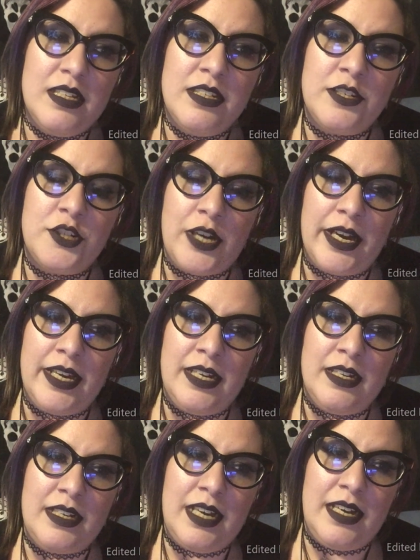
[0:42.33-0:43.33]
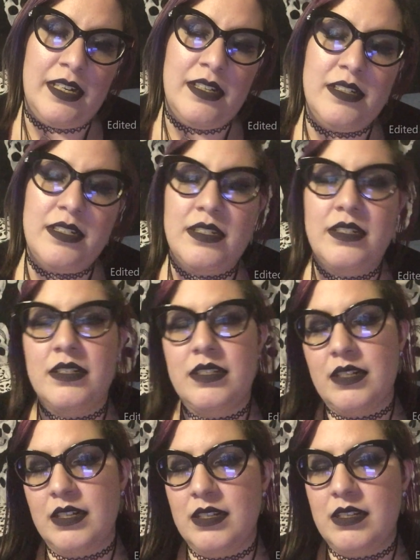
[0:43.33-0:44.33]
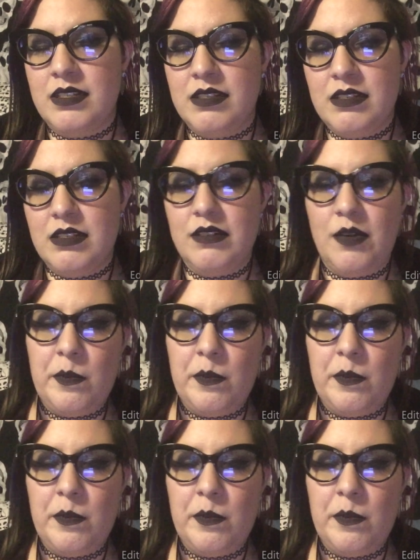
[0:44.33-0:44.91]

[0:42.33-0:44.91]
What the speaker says: to try to kind of just discuss